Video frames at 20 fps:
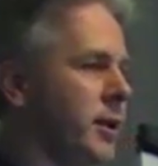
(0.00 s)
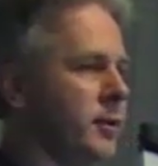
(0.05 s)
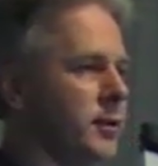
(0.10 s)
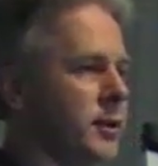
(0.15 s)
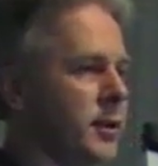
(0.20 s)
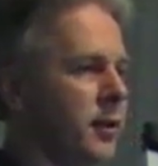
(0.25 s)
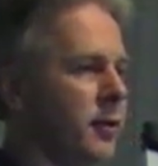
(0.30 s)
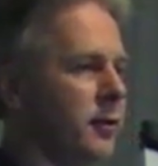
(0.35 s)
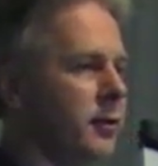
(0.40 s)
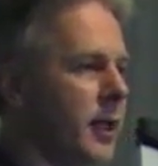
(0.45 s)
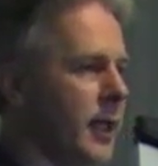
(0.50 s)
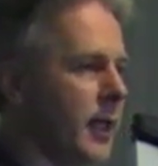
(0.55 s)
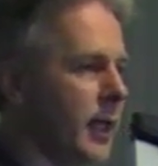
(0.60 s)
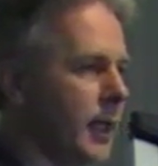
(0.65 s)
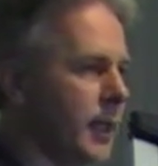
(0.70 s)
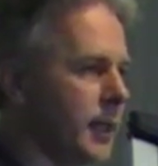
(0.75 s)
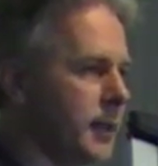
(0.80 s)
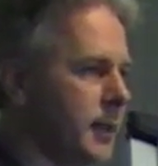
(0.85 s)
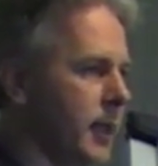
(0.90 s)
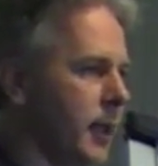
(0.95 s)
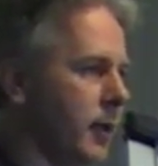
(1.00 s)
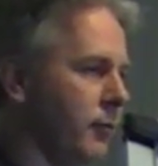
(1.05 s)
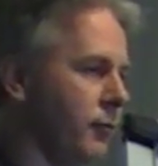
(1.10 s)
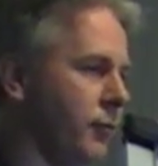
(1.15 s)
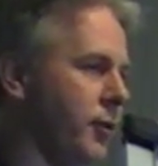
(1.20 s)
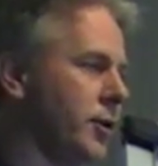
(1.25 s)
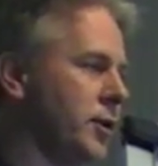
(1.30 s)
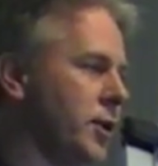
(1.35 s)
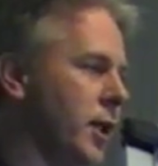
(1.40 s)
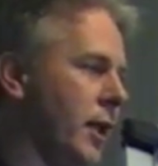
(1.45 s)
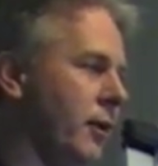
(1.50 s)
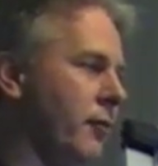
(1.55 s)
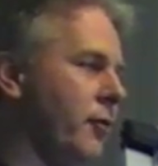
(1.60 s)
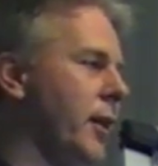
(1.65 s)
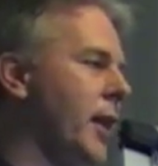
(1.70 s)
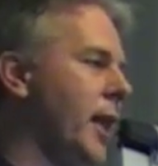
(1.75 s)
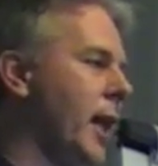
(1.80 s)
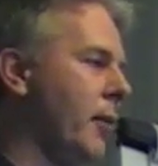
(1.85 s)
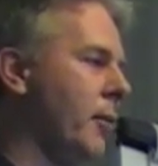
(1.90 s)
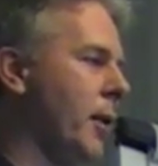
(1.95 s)
2s and 3s, then unfortunately for
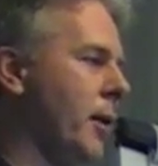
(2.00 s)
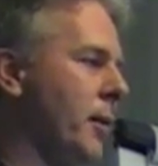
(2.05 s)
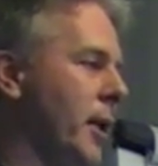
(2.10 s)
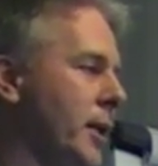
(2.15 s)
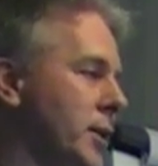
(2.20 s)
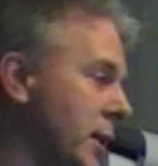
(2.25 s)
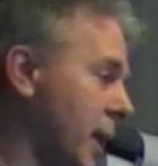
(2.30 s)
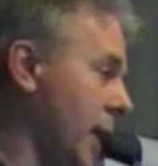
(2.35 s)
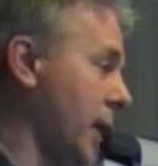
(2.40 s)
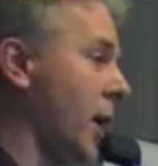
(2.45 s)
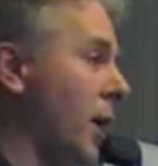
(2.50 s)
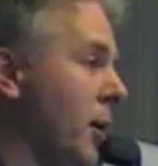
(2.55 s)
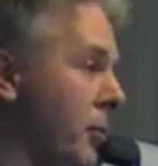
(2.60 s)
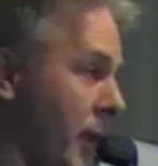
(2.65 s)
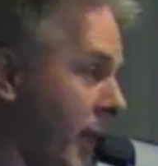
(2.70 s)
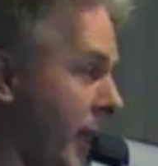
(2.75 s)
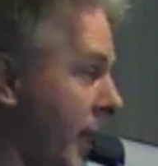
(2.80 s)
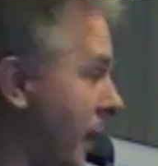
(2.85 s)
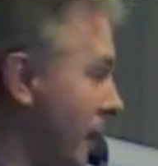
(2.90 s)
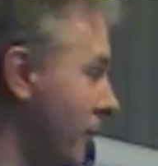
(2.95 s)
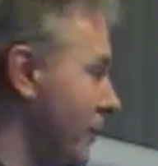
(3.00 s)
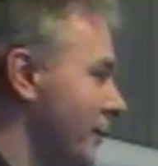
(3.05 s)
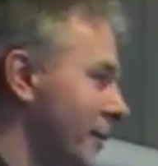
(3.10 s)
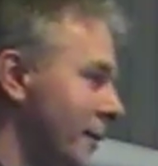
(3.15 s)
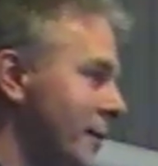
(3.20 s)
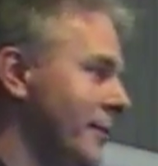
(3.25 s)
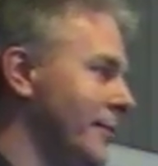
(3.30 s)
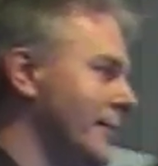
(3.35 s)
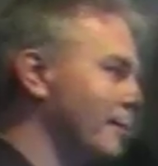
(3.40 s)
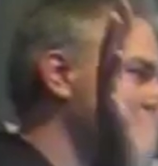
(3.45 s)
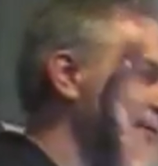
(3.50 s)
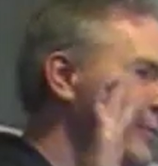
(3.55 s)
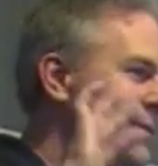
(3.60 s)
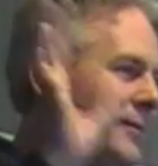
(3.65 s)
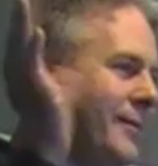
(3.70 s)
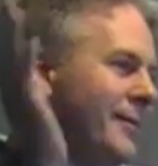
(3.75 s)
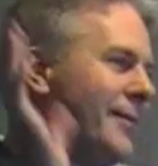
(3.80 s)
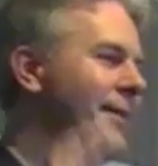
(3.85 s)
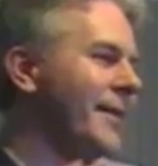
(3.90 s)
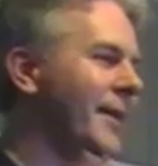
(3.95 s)
them it means they're going to be,
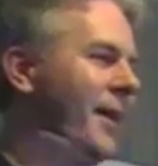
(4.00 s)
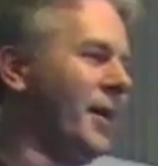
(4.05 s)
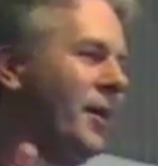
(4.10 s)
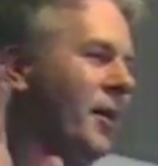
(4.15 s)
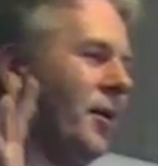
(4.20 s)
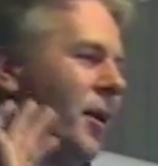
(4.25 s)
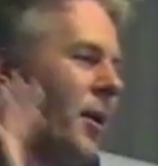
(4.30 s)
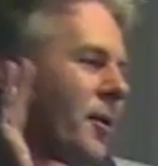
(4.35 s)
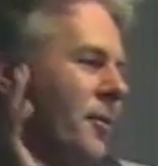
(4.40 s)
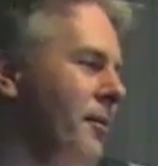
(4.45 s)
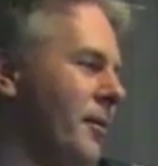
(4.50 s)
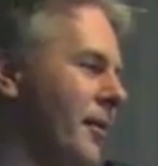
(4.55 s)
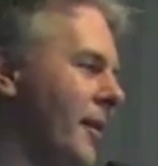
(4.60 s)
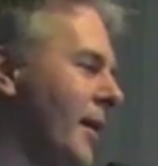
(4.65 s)
you know,